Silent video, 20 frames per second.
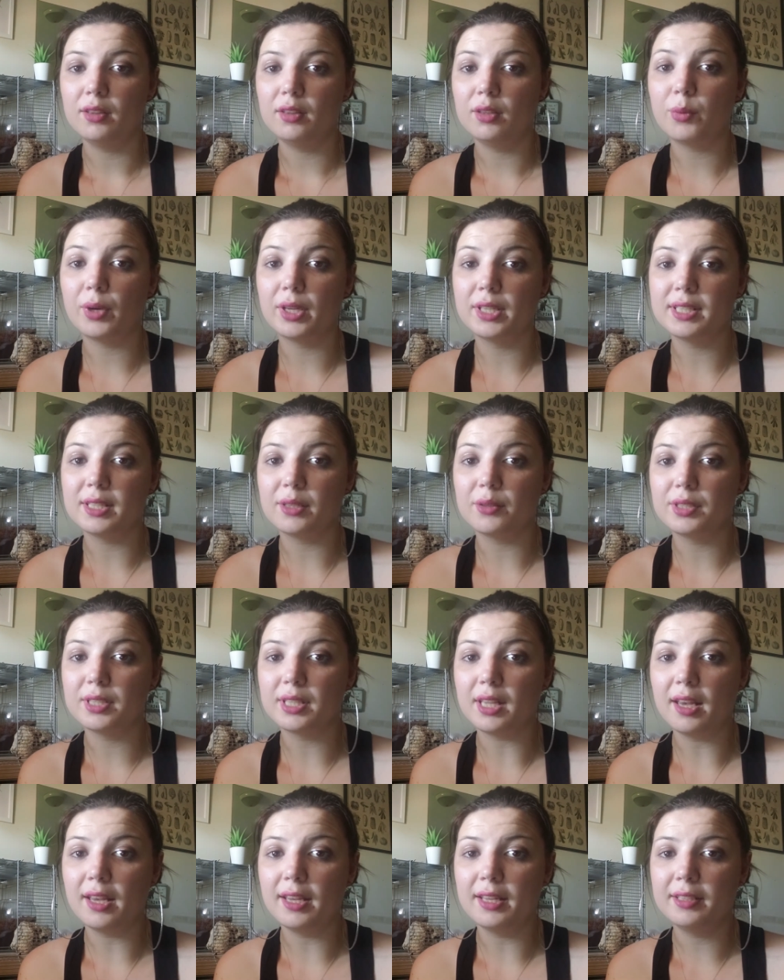the ones
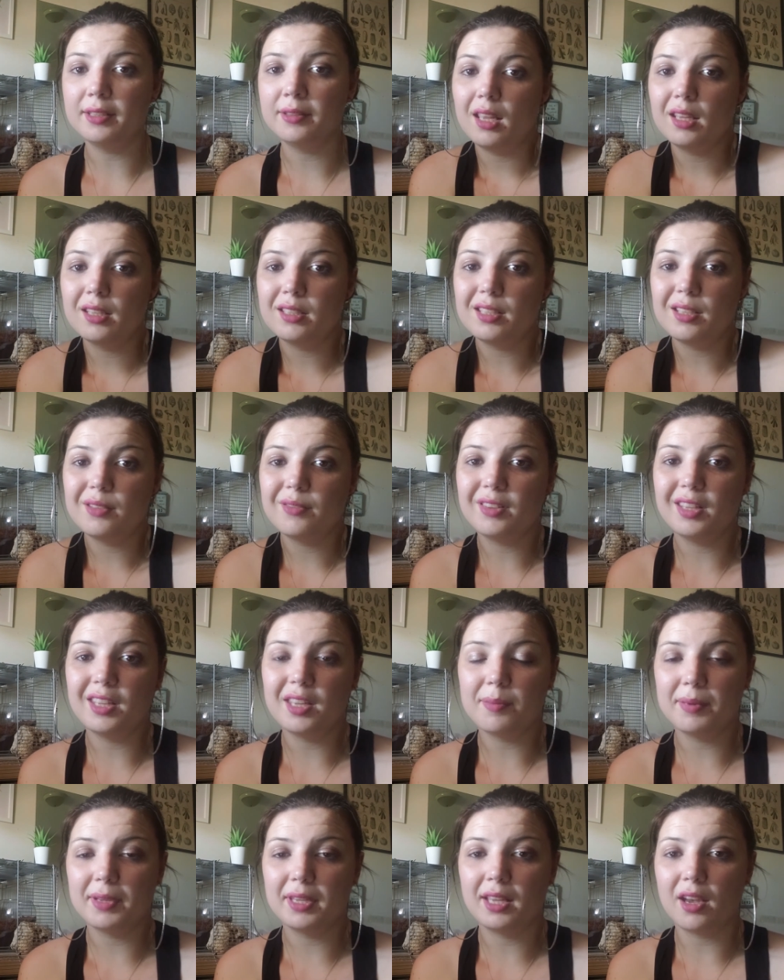outside, and even
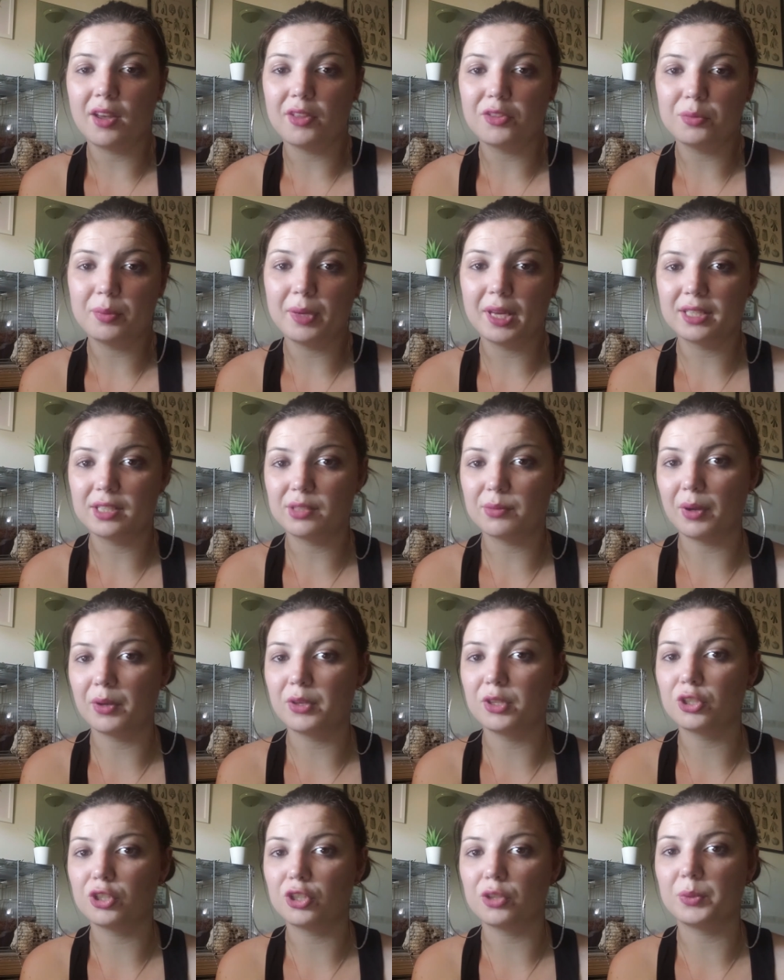keeping other pets around
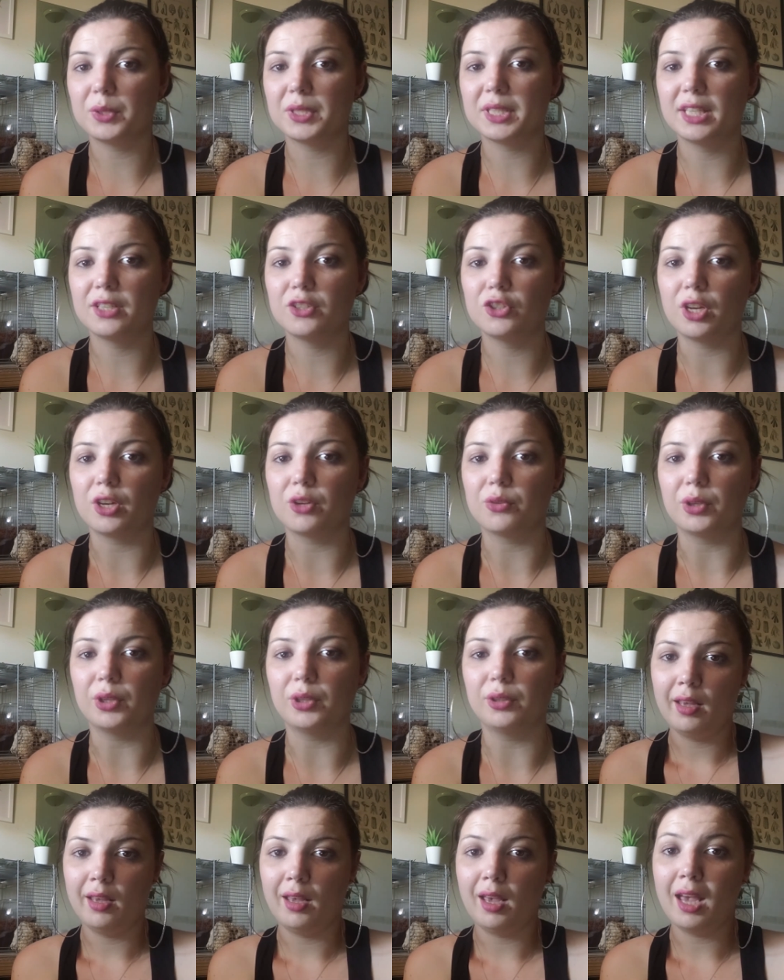your gerbils in general.